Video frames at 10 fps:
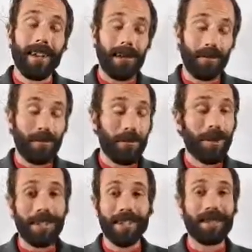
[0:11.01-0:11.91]
It
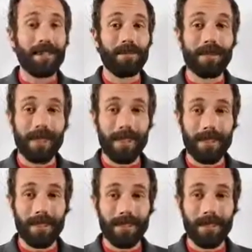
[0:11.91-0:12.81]
really seems like
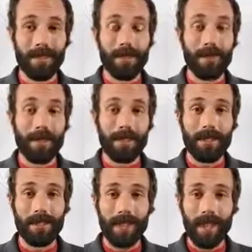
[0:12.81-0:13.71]
this movement is
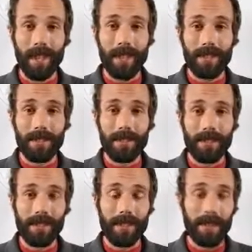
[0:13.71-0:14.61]
starting to gain
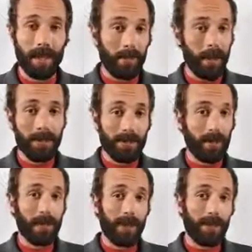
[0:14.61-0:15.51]
steam, and by
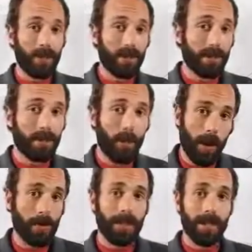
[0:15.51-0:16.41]
movement I mean just
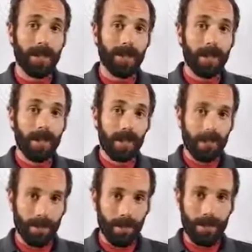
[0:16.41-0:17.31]
questioning
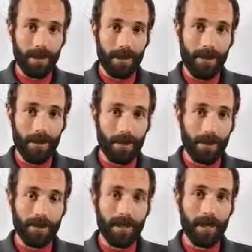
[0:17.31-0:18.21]
the
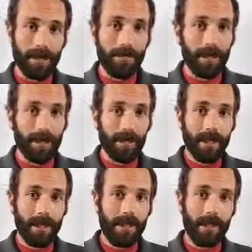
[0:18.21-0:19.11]
world we live in.
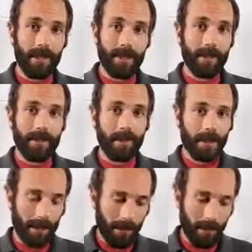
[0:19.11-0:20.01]

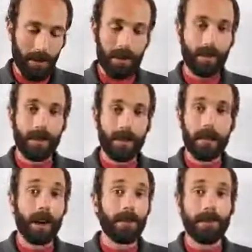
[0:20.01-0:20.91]
Questioning the
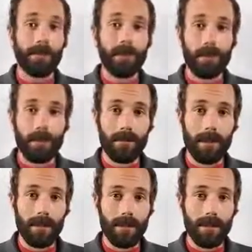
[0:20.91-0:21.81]
model of the world
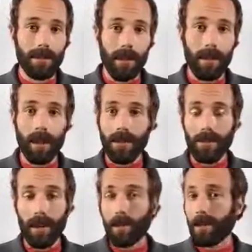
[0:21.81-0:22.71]
we live in. I mean,
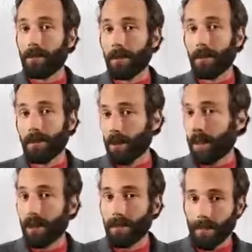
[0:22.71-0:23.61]
in my opinion, we don't really
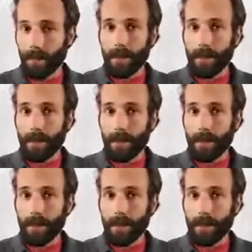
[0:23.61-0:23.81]
have